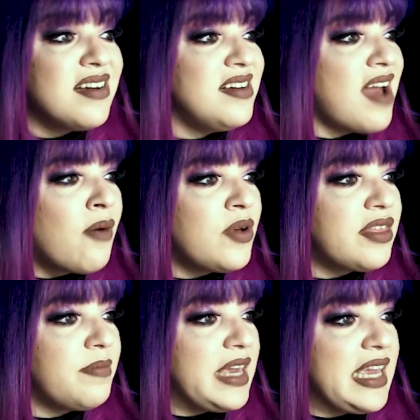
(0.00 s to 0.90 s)
Not
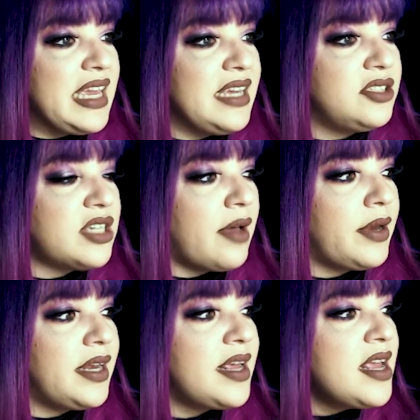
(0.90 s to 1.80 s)
with me, he
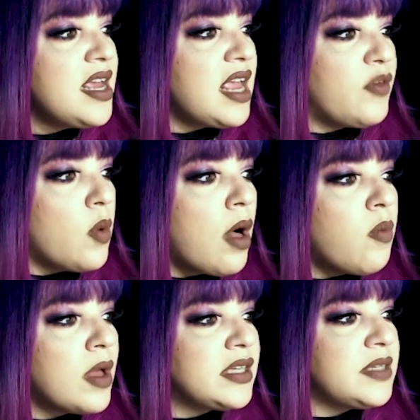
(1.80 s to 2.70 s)
shouted. If you
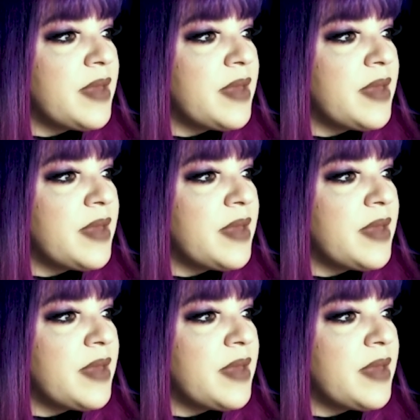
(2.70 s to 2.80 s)
all want